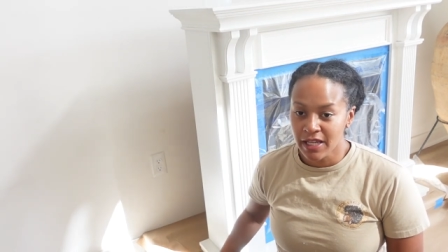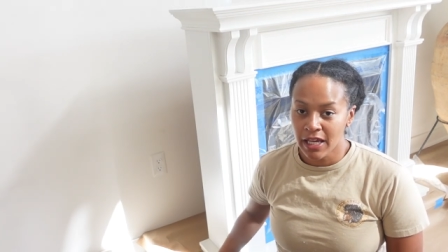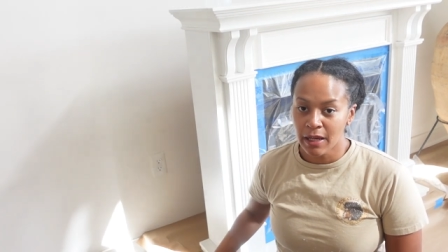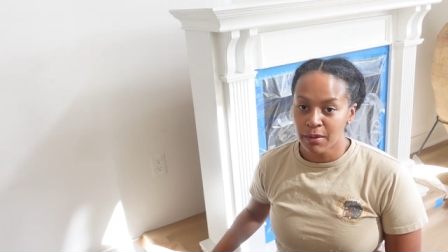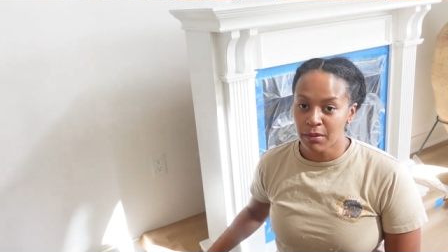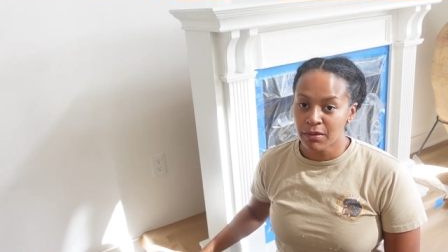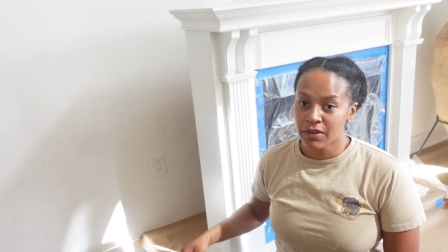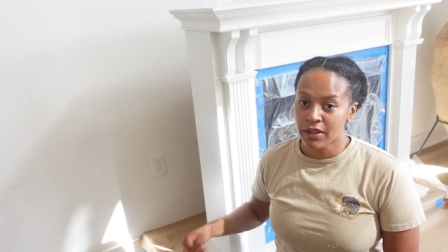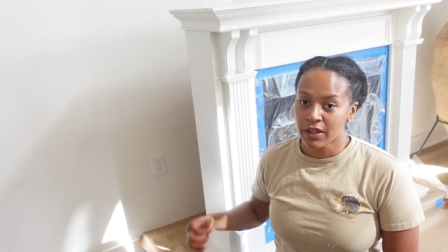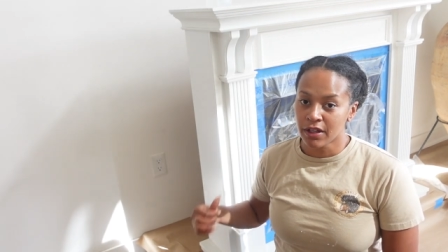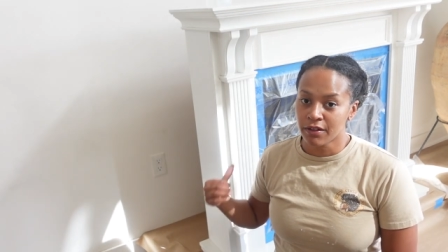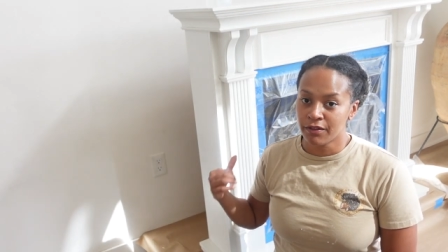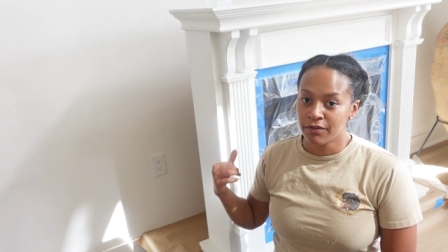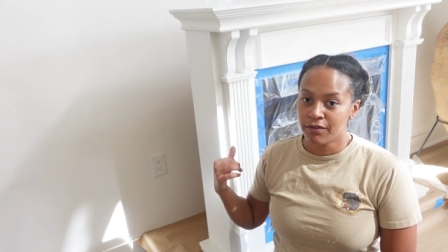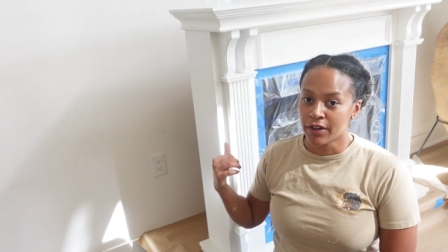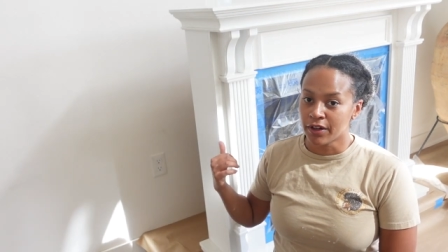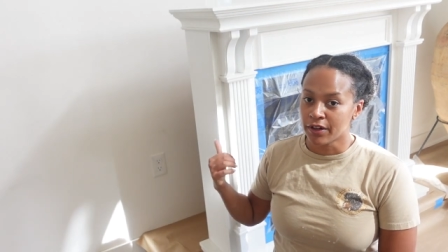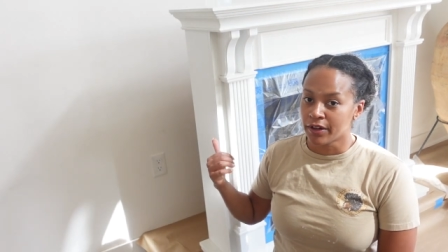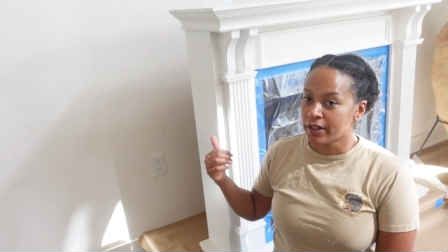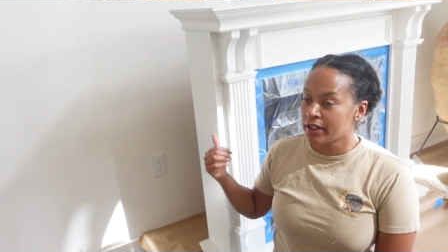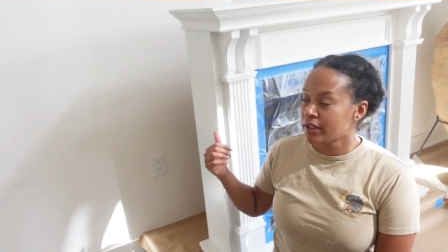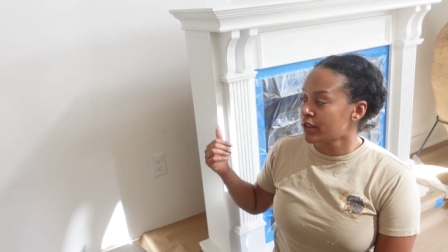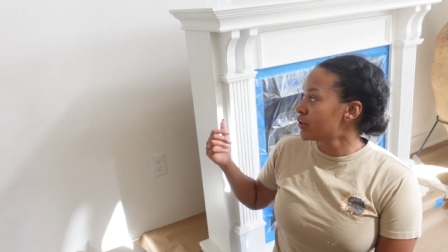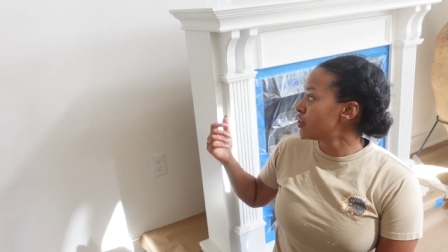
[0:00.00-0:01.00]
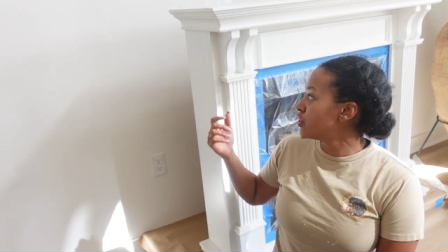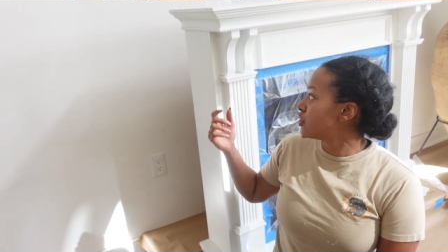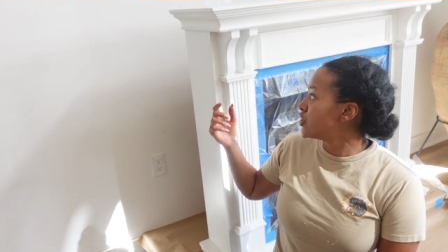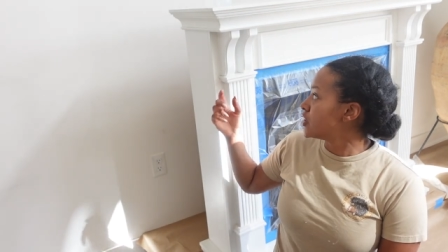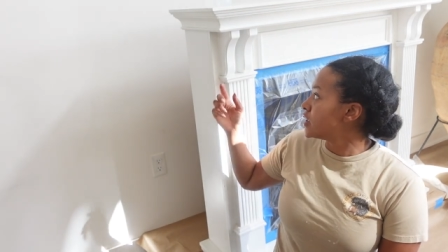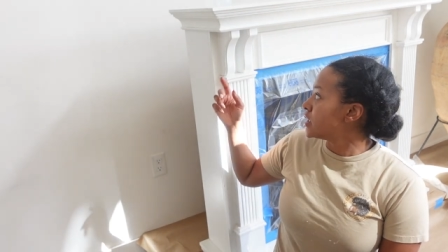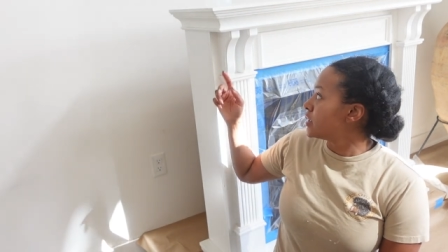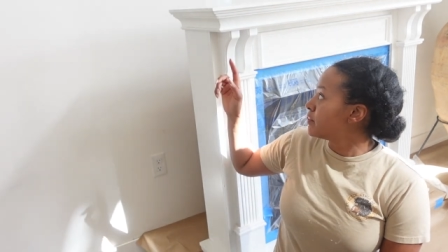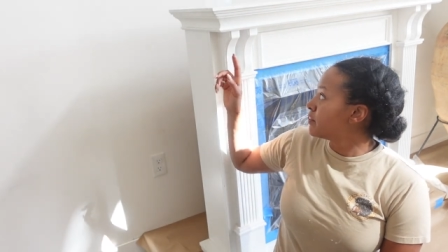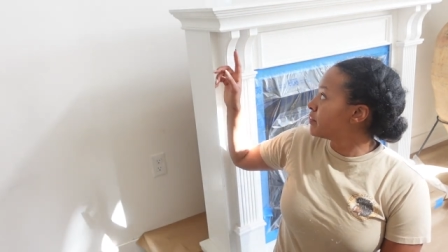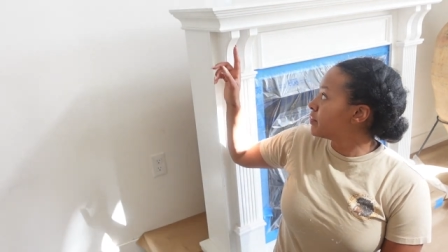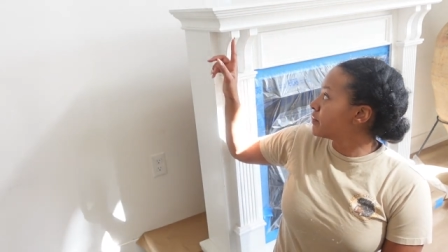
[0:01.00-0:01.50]
came with like a very
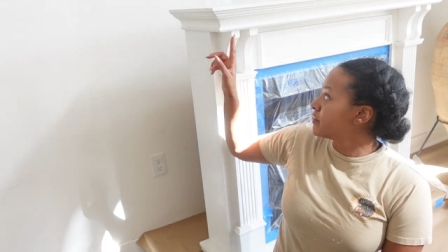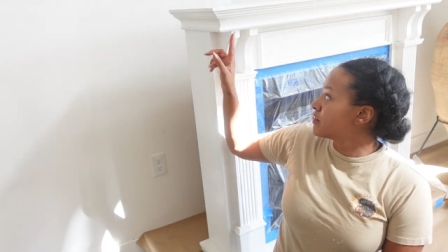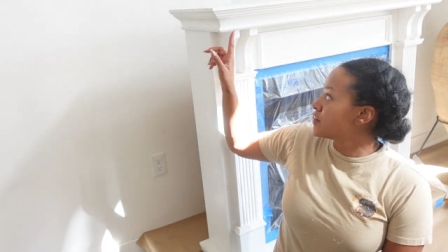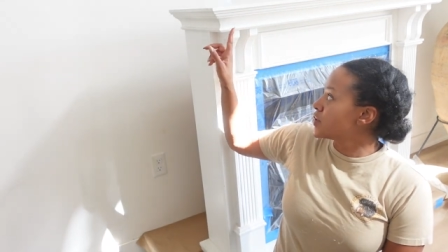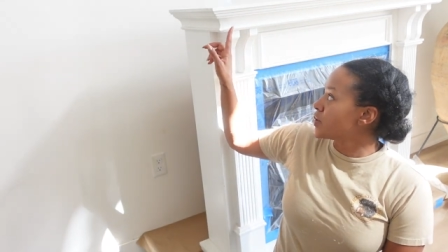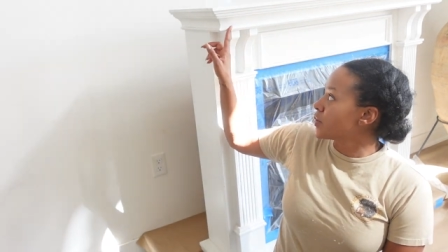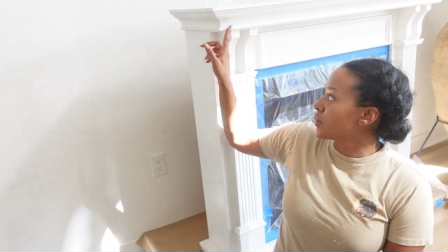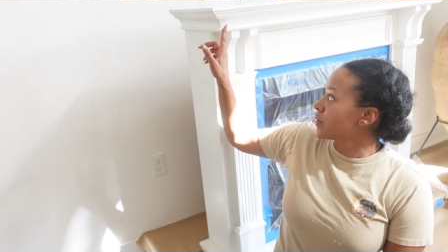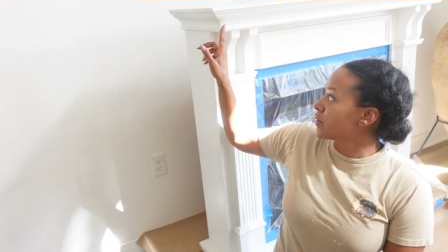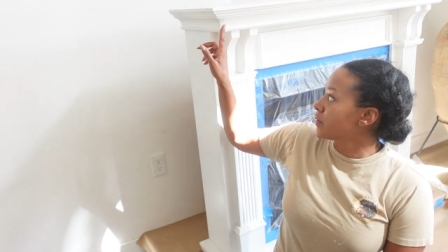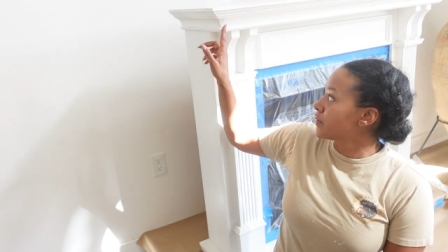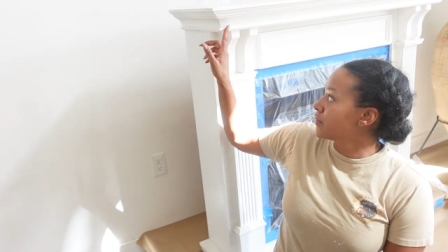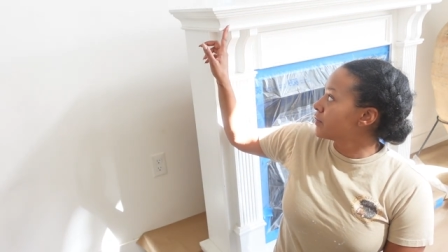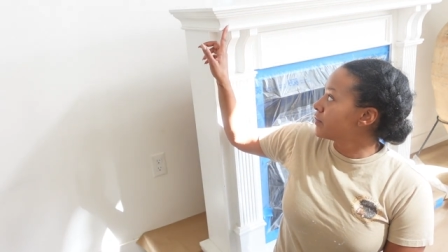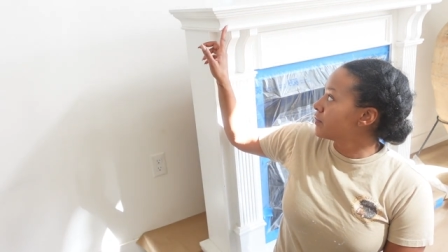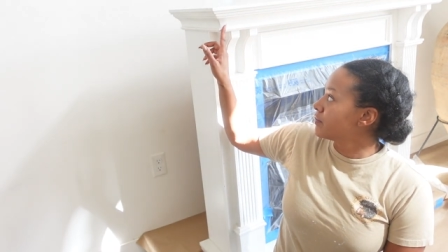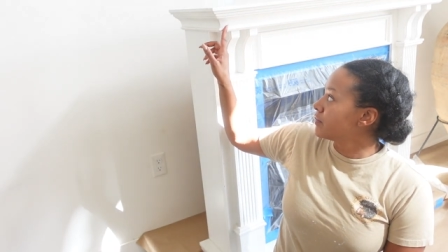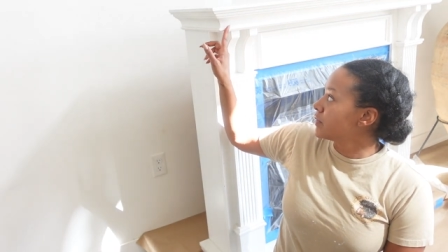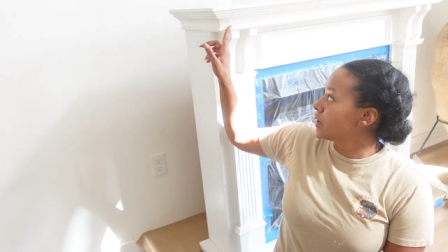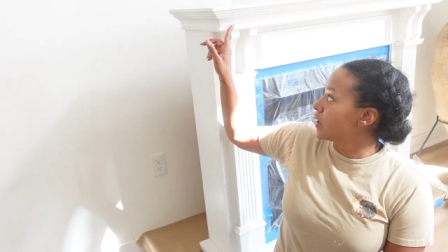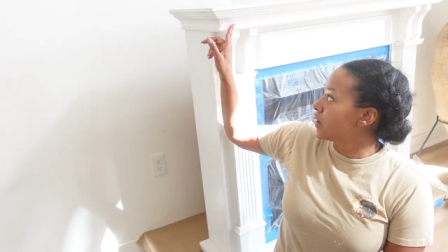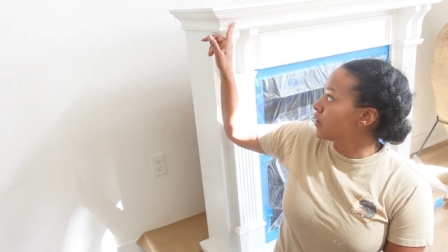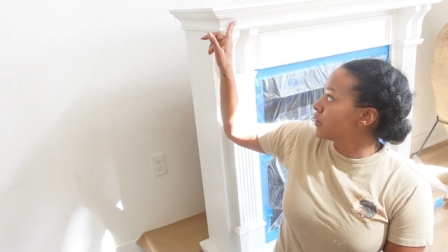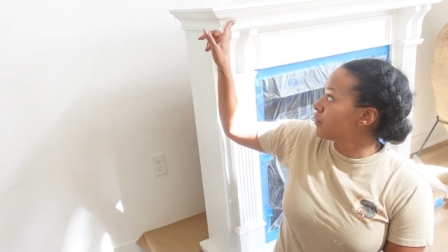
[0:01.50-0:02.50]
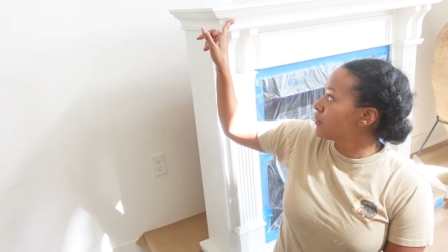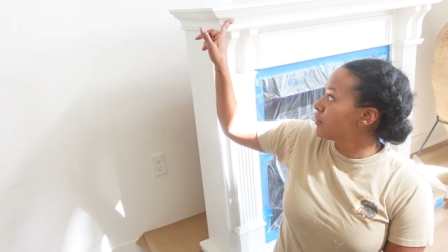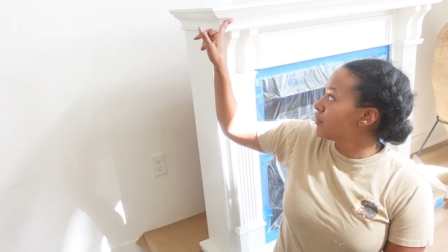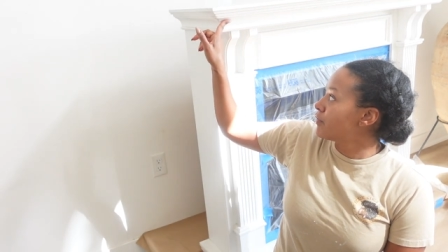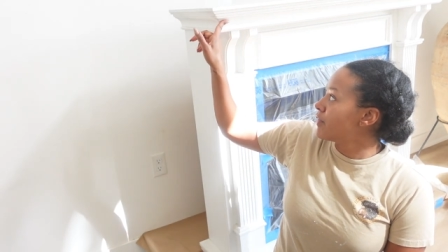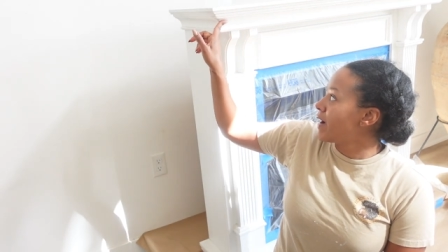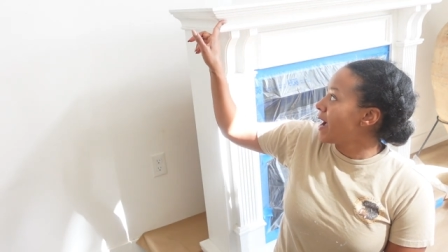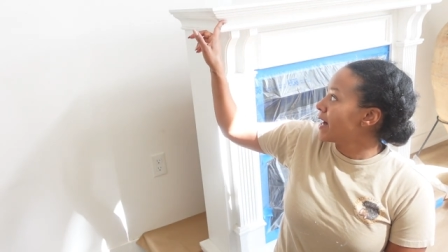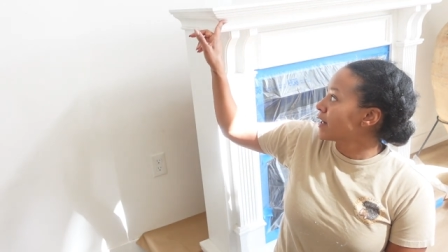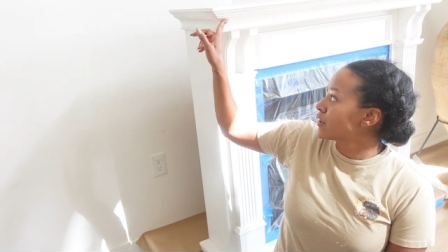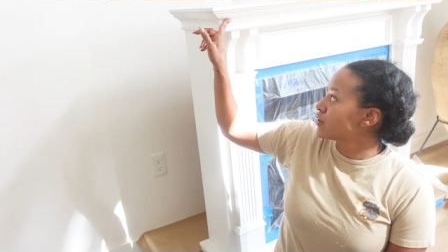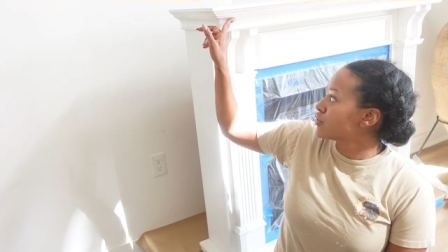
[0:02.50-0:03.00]
cheap sort of, you know,
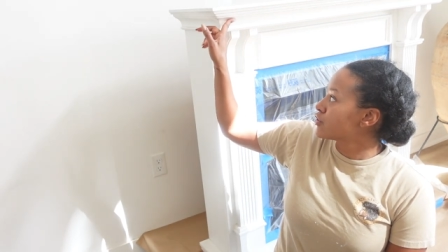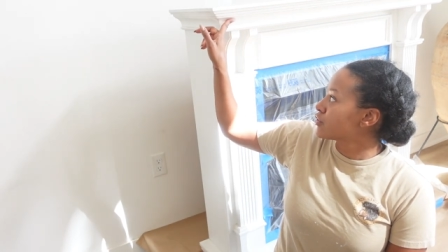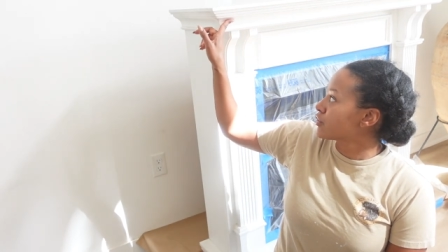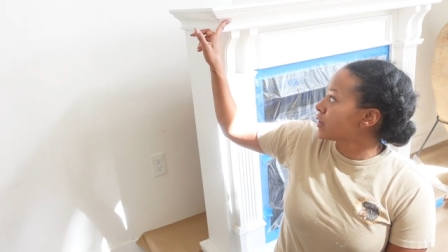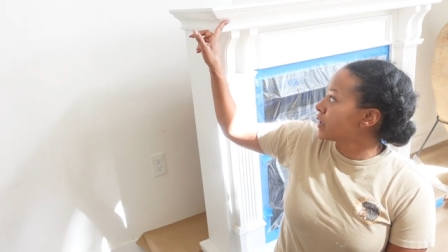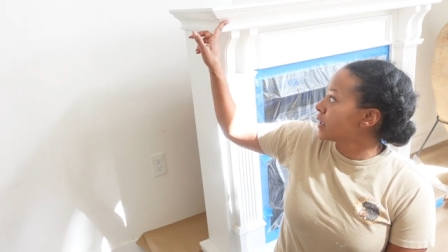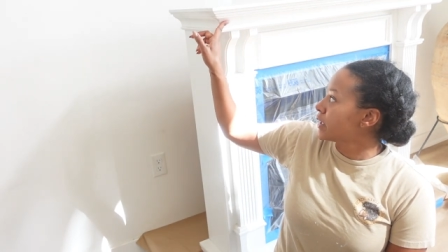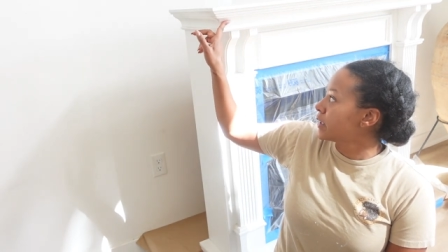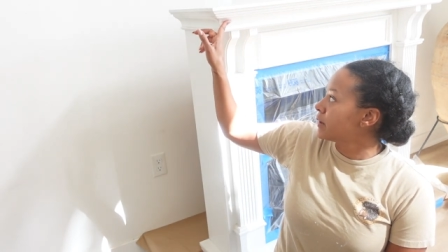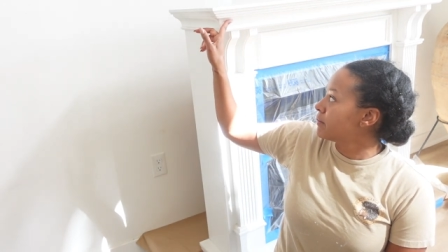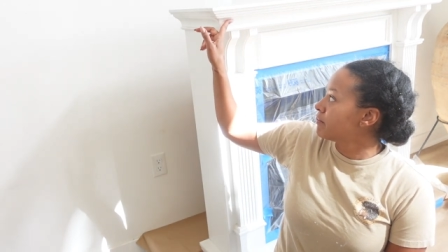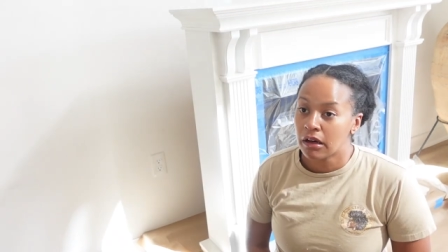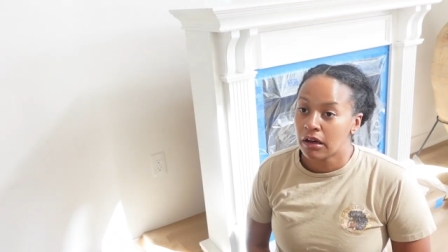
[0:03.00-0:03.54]
factory